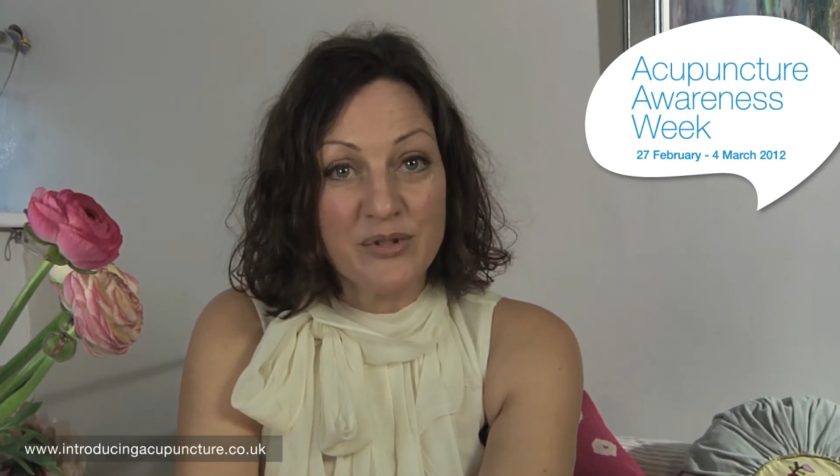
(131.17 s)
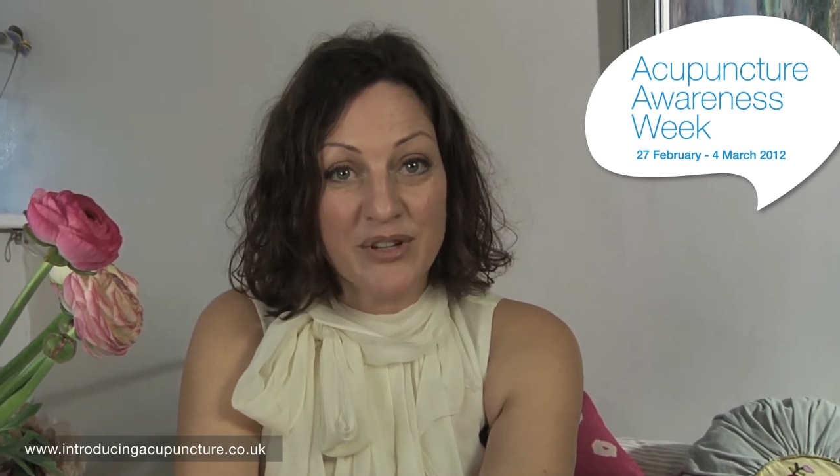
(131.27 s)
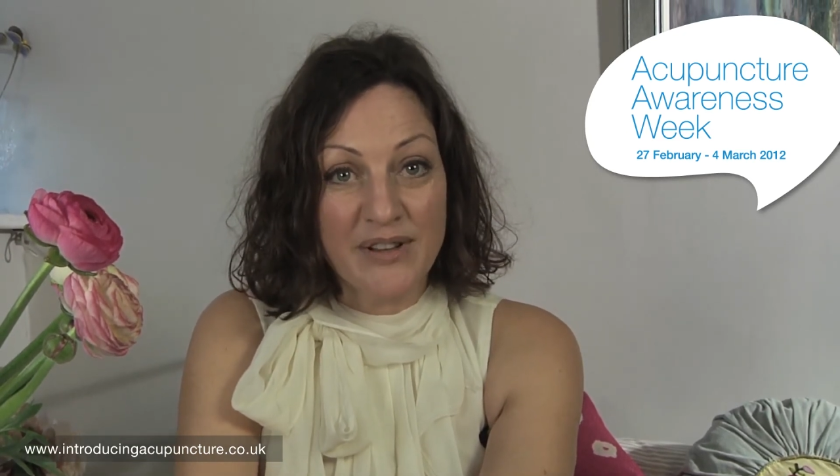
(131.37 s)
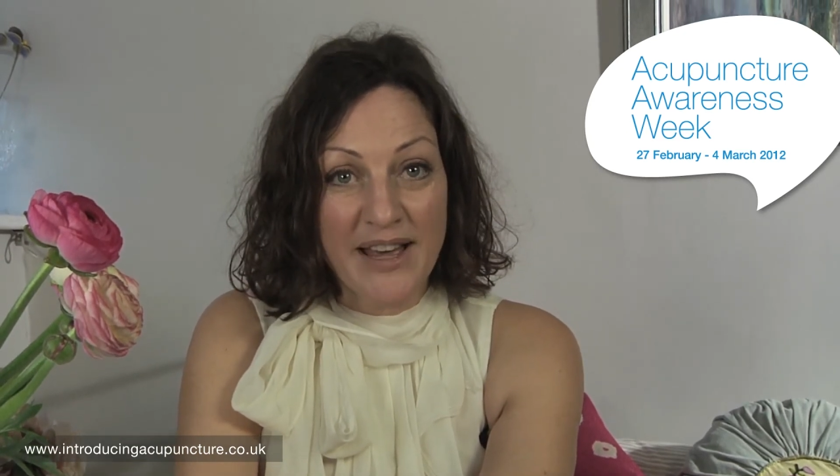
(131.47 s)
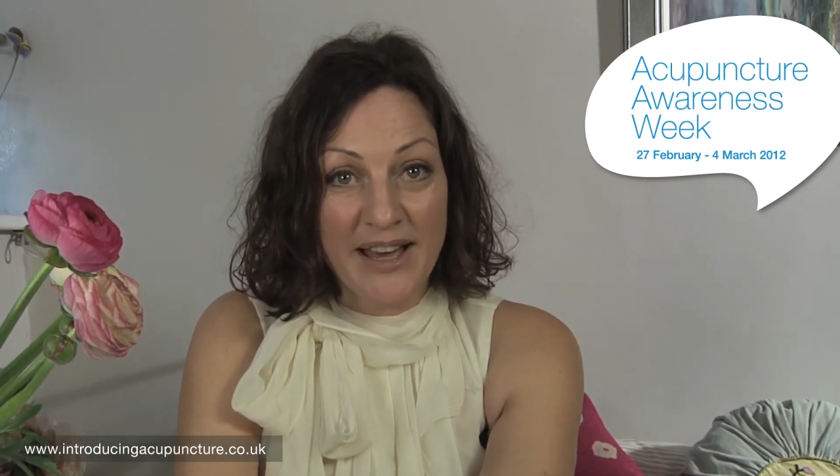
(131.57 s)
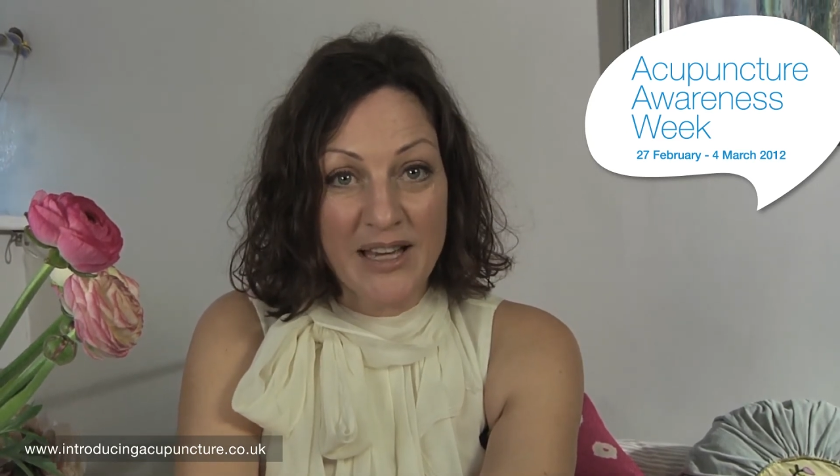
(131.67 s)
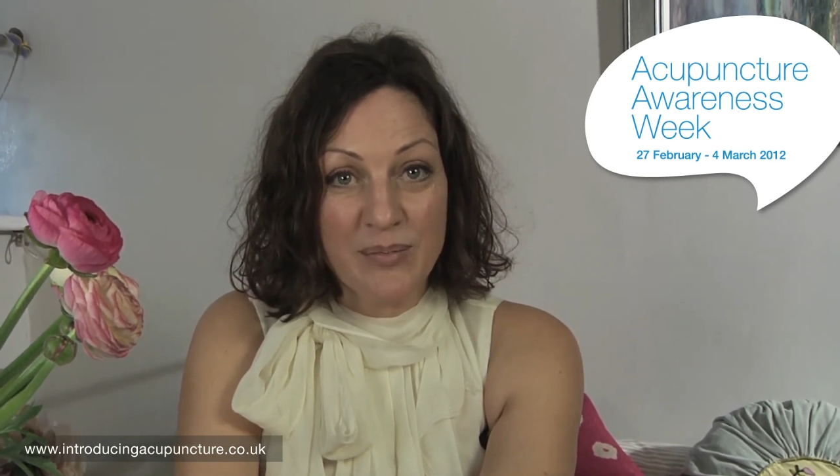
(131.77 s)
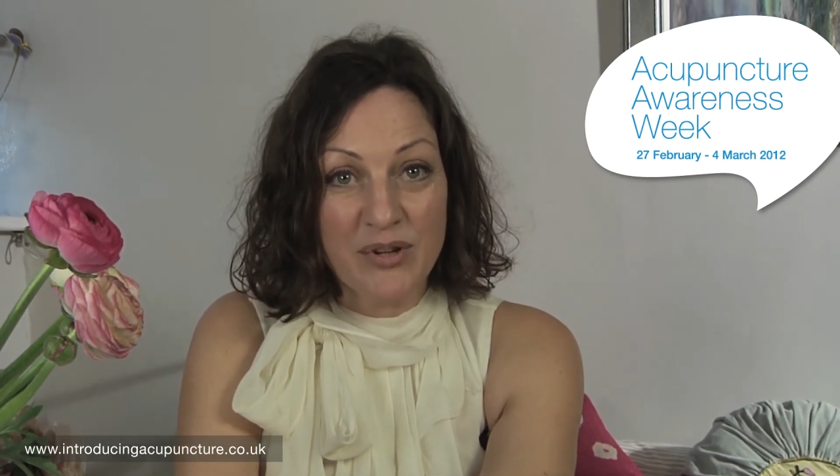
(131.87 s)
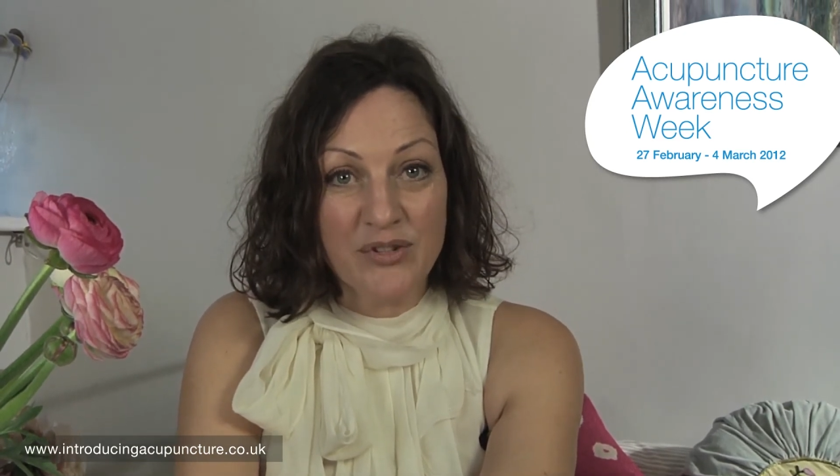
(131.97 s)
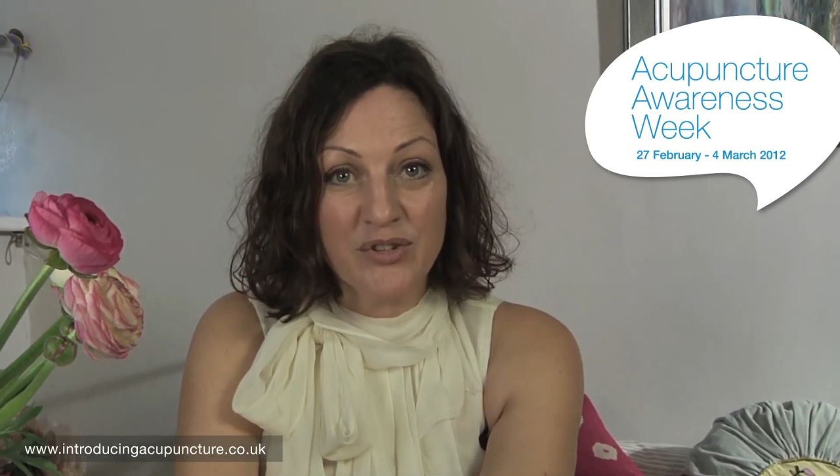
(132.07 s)
during their
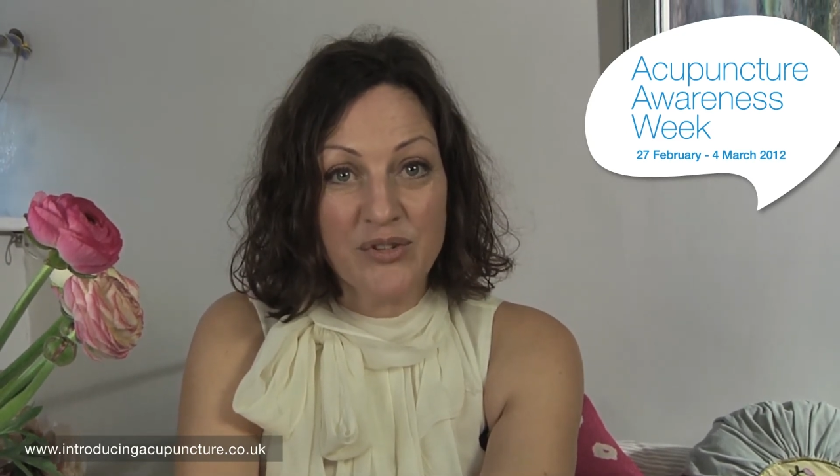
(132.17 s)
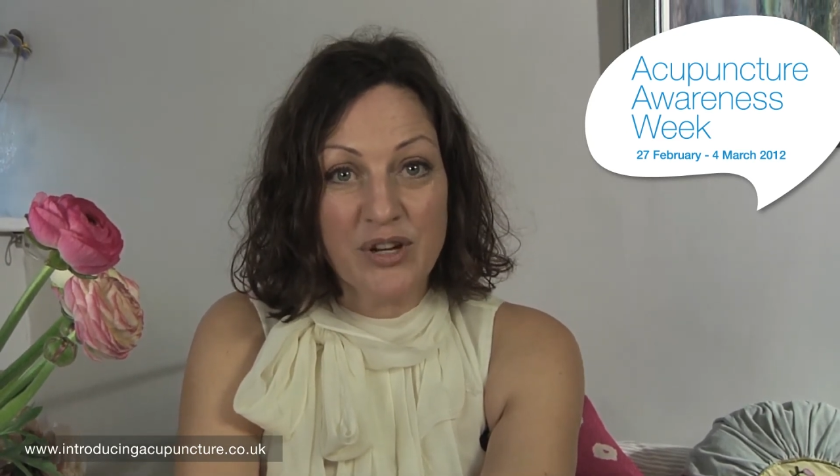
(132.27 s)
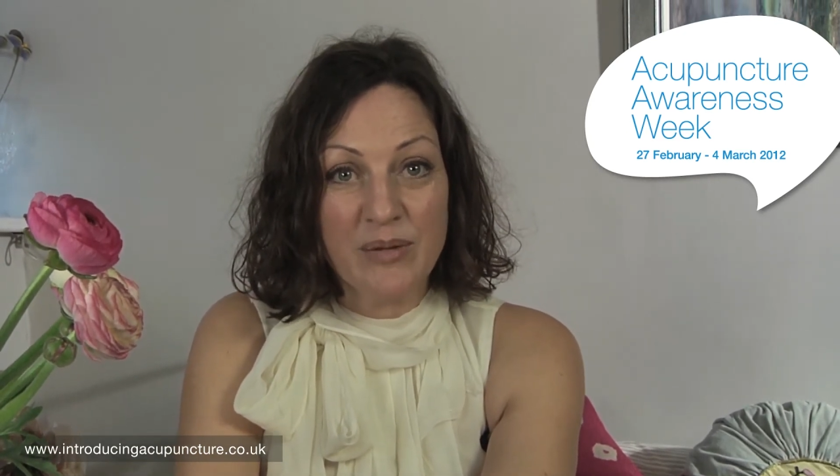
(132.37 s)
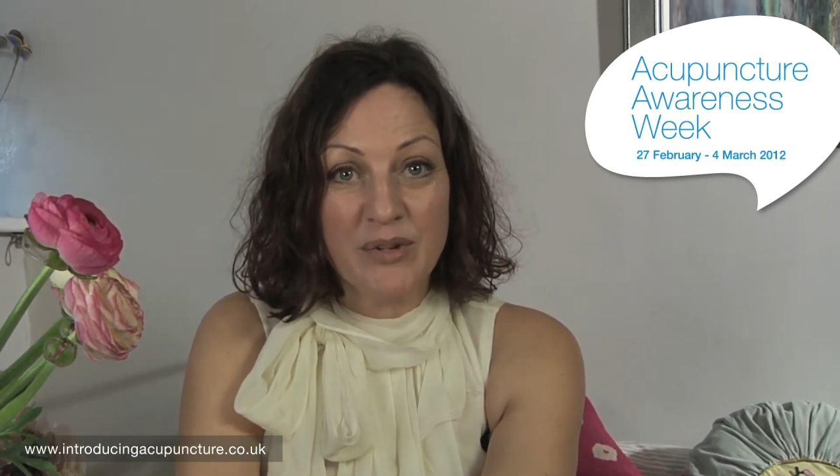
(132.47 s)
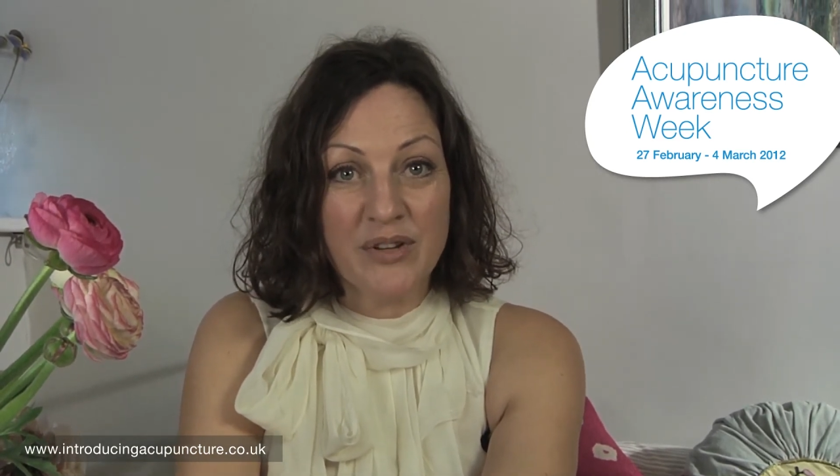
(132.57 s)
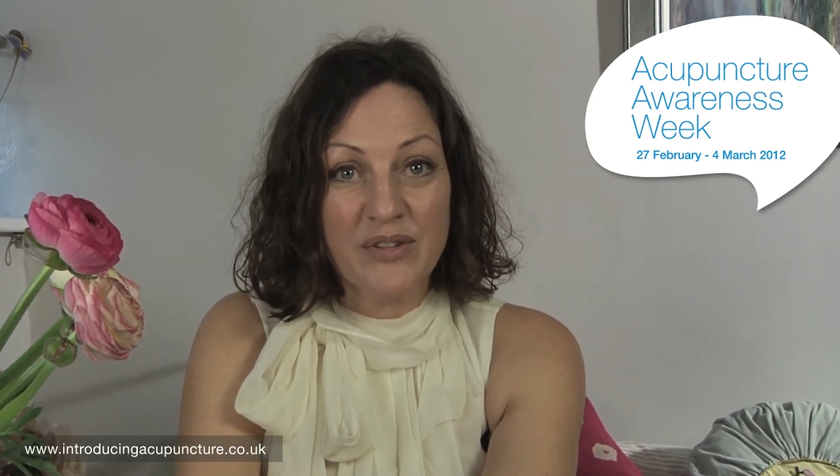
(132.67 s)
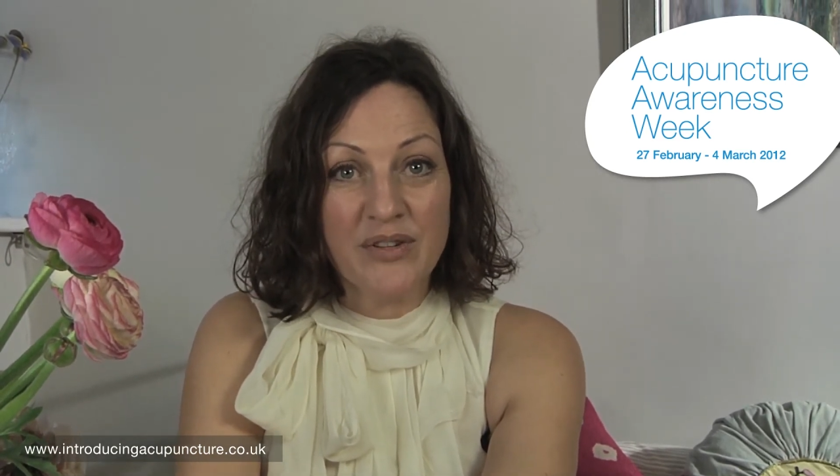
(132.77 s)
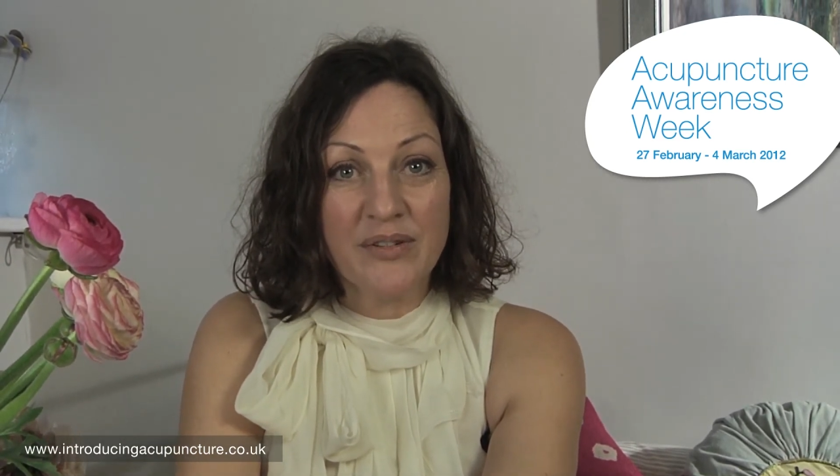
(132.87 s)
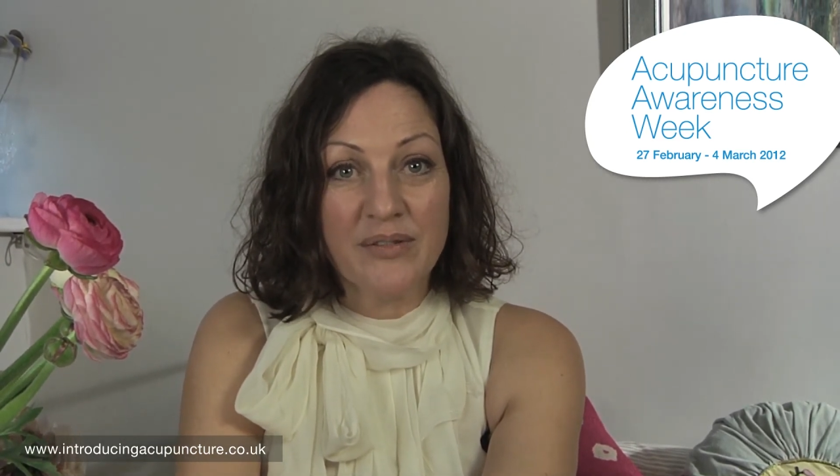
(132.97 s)
acupuncture treatment.